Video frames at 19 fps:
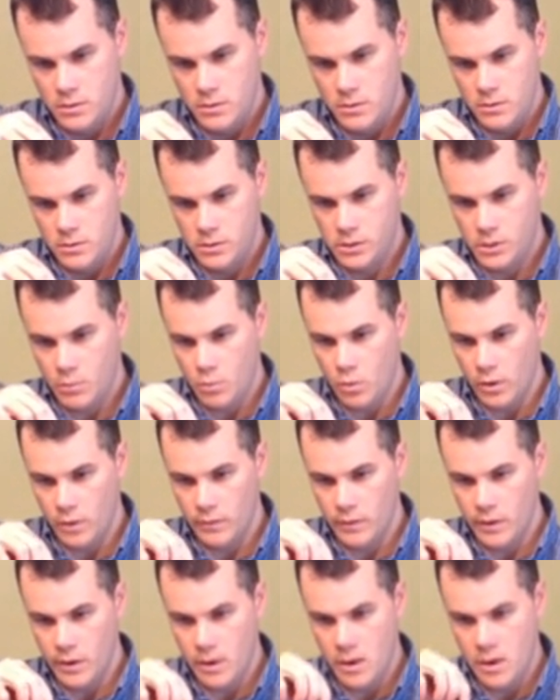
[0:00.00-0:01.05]
somewhere in
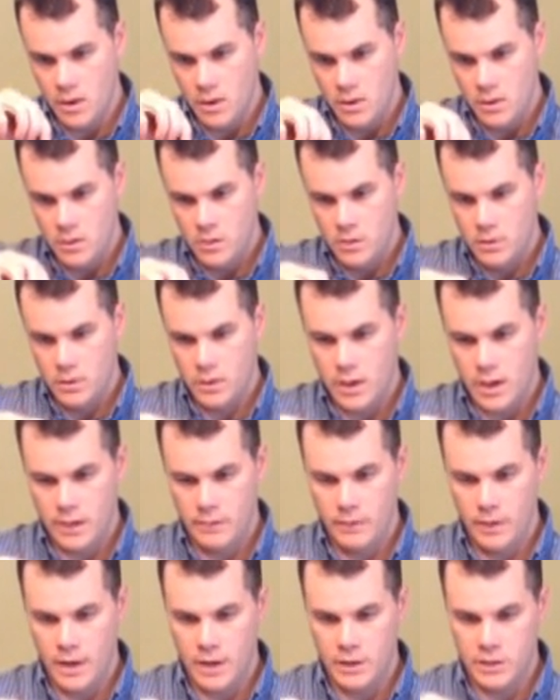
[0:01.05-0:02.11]
there. Okay, and
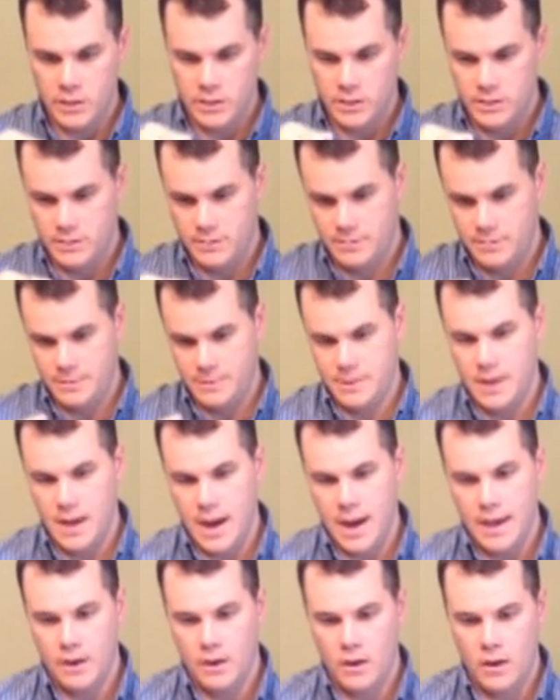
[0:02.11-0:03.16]
then I just tie
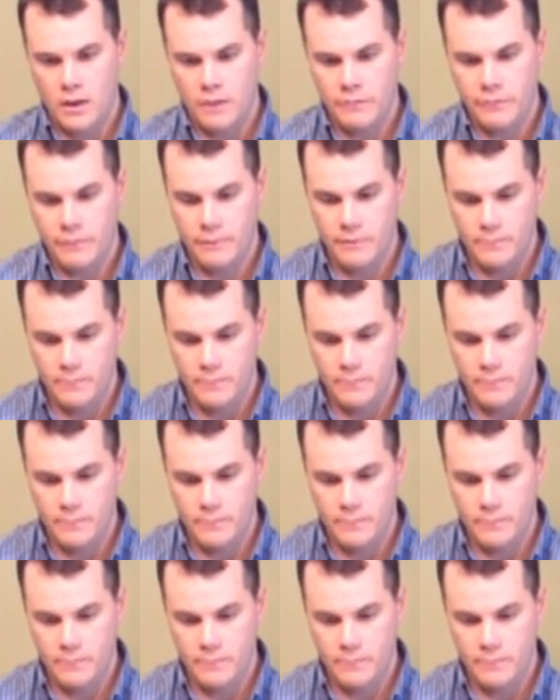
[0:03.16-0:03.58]
it off.